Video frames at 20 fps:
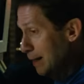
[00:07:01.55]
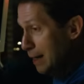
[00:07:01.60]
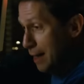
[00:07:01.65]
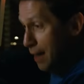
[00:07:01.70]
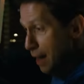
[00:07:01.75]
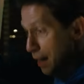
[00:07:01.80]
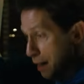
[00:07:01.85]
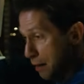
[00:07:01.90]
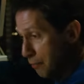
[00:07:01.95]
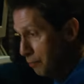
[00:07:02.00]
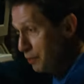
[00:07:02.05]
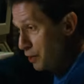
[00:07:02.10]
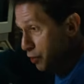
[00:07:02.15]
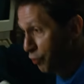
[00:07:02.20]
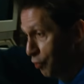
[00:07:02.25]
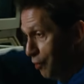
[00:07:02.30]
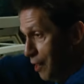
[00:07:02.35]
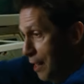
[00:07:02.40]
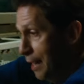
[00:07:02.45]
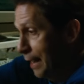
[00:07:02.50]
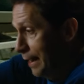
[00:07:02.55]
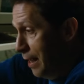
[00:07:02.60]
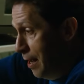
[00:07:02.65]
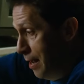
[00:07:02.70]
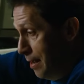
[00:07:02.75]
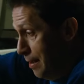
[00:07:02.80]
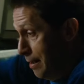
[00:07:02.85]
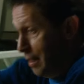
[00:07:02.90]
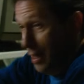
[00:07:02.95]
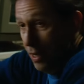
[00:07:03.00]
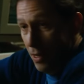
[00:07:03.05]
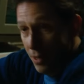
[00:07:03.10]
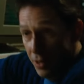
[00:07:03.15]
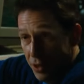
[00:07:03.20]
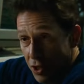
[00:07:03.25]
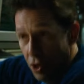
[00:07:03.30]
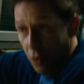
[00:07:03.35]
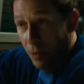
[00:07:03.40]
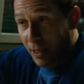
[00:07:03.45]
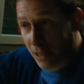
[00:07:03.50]
Hulk movie, supposed to be the
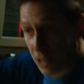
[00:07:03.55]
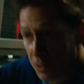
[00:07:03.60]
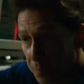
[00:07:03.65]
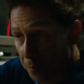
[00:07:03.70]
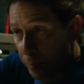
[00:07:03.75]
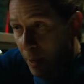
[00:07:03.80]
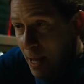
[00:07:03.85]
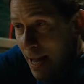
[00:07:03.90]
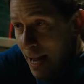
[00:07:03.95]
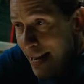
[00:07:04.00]
main villain, if not